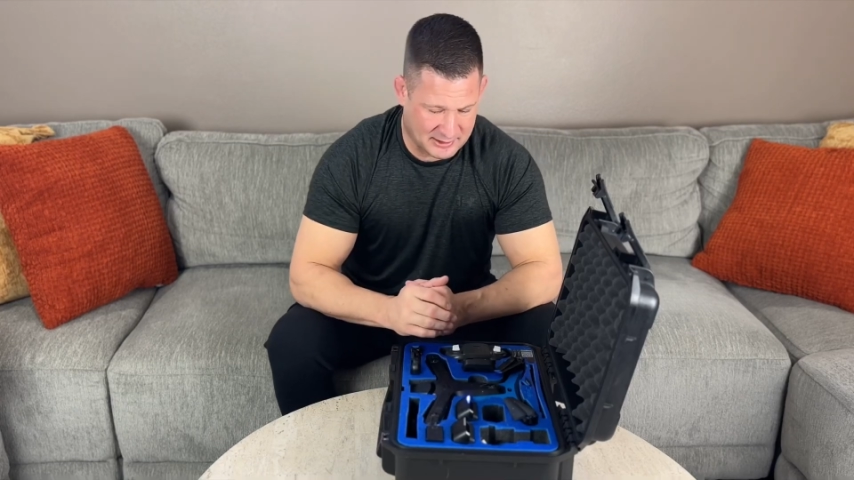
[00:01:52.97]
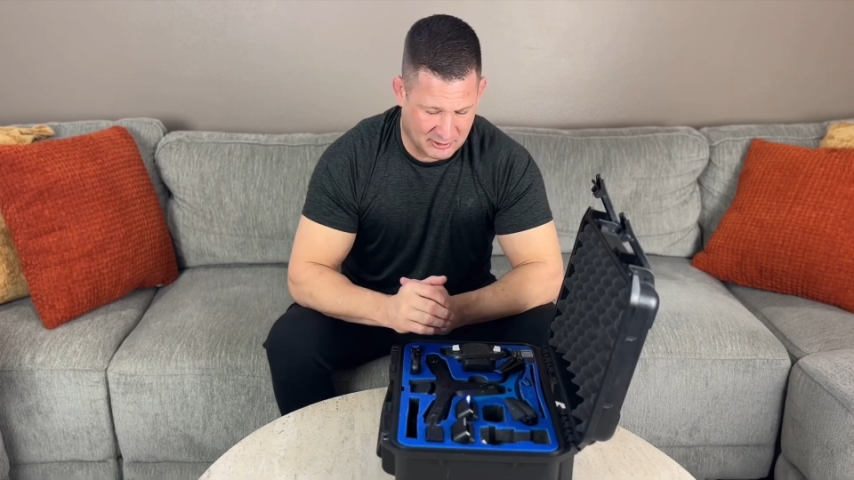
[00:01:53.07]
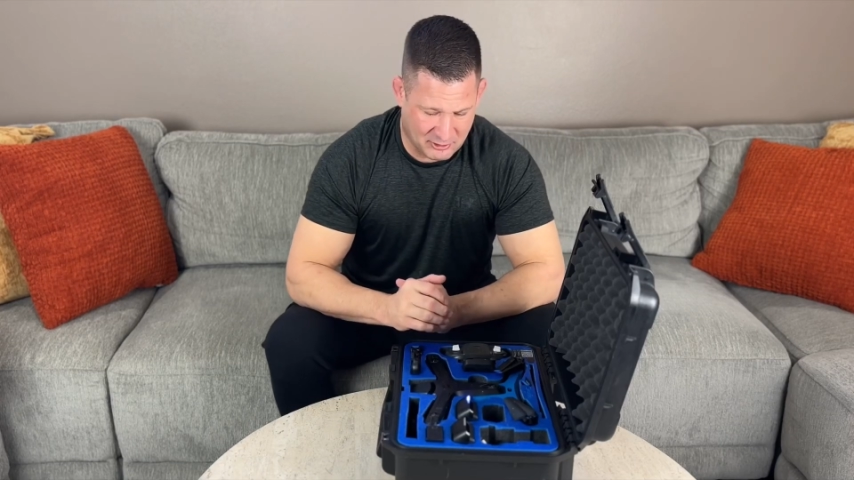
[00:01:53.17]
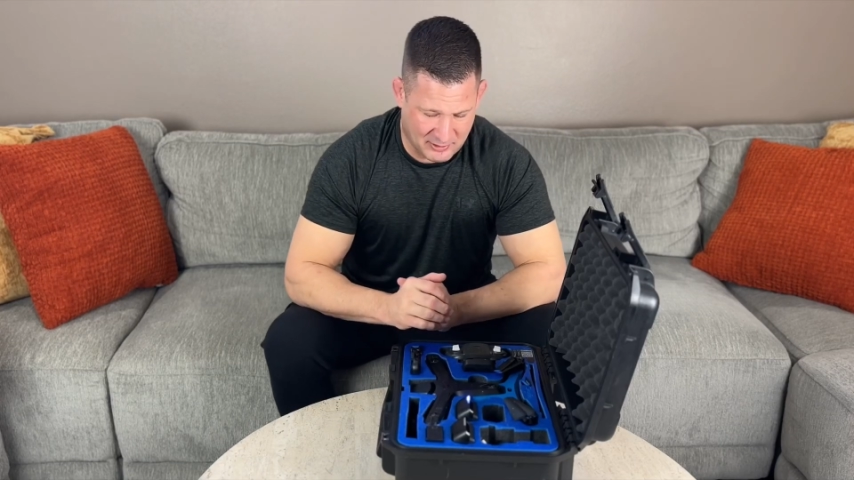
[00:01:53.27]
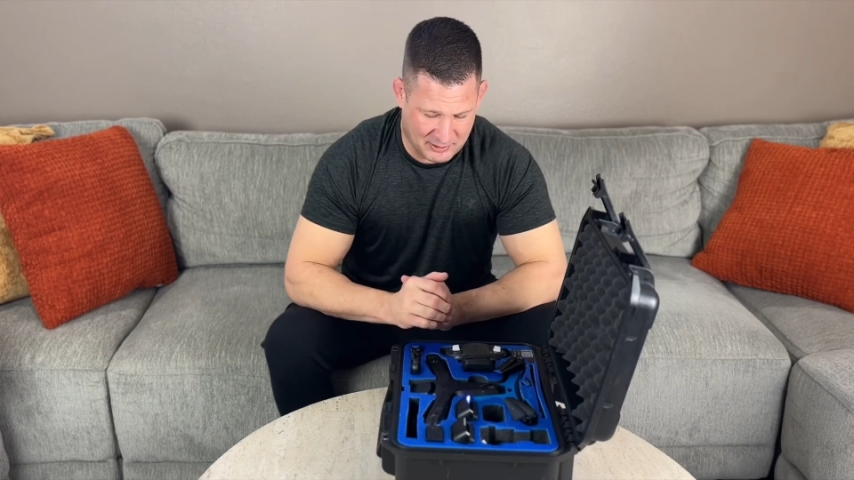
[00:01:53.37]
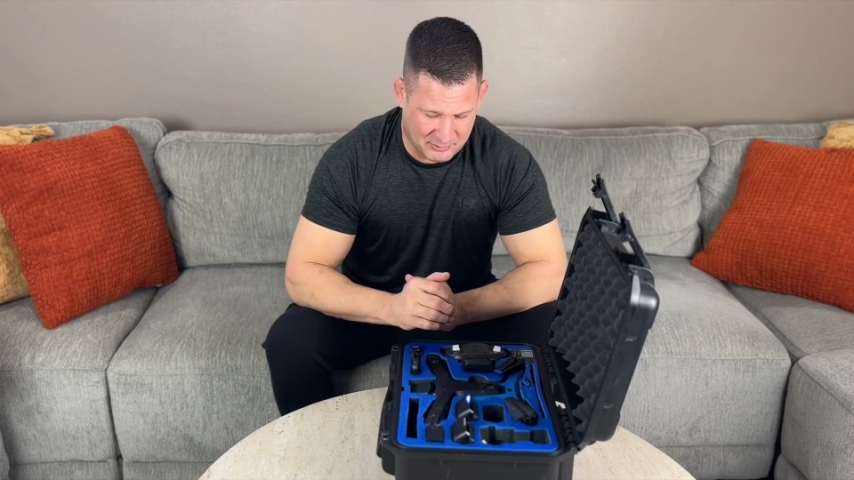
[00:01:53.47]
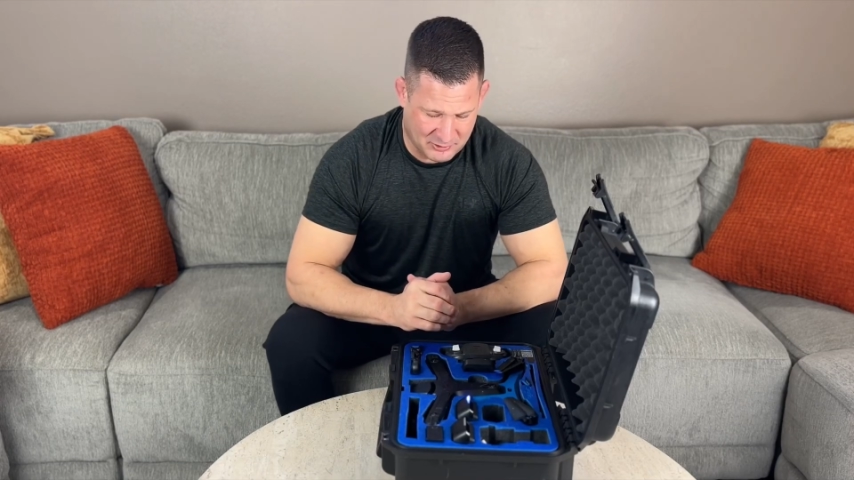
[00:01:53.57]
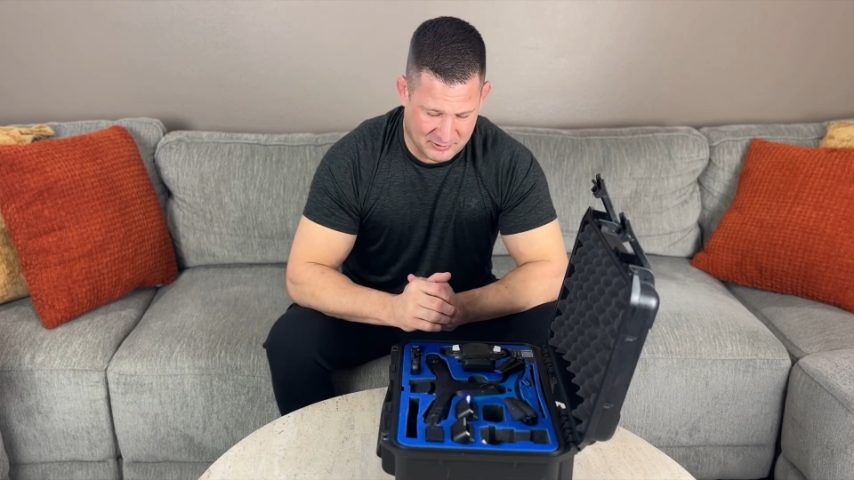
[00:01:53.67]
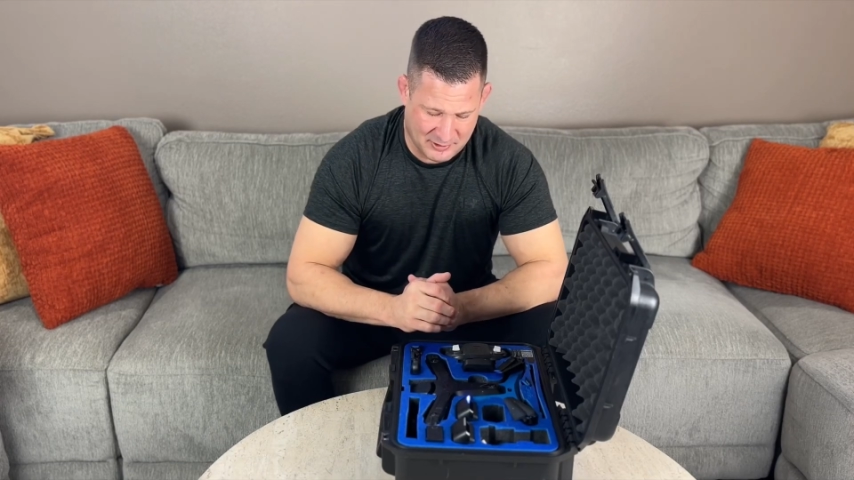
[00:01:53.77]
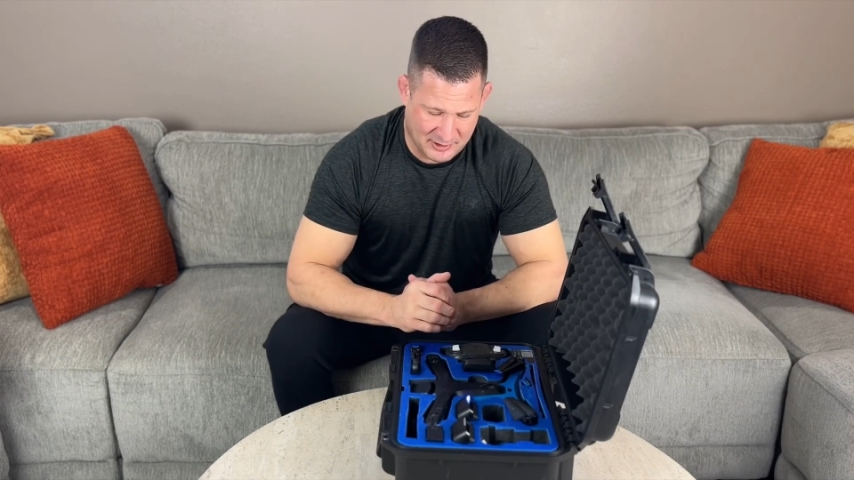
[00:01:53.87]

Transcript: incredible.